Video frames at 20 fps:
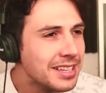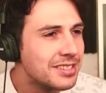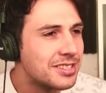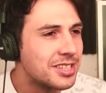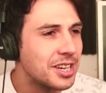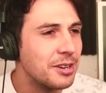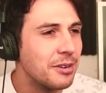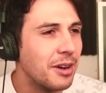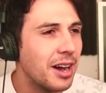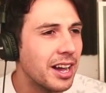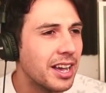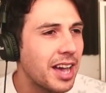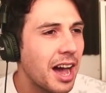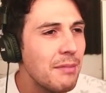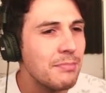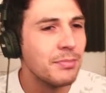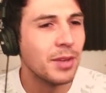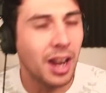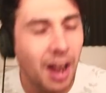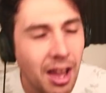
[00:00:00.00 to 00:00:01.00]
to
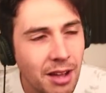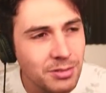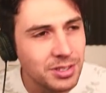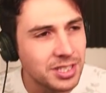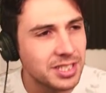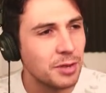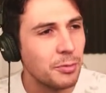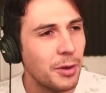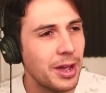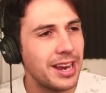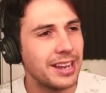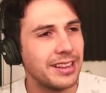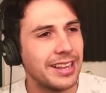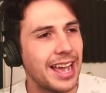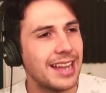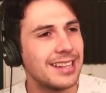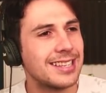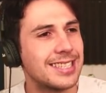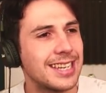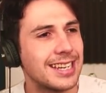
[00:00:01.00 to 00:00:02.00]
come close to winning the
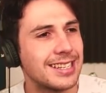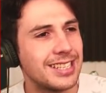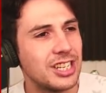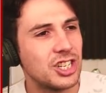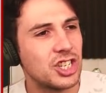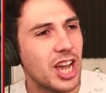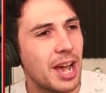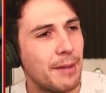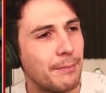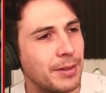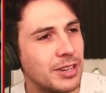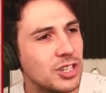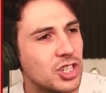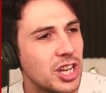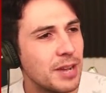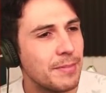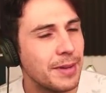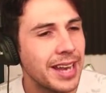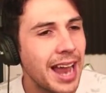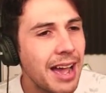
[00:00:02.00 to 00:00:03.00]
N60
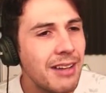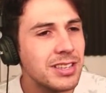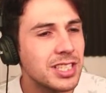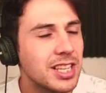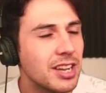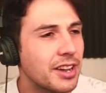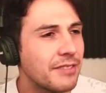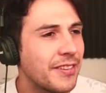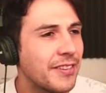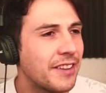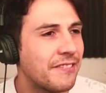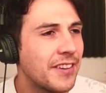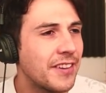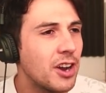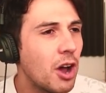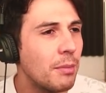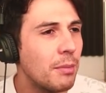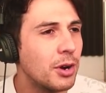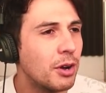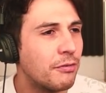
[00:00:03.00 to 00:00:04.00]
championship, and now he's looking for the
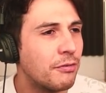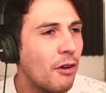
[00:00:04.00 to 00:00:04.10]
phenomenal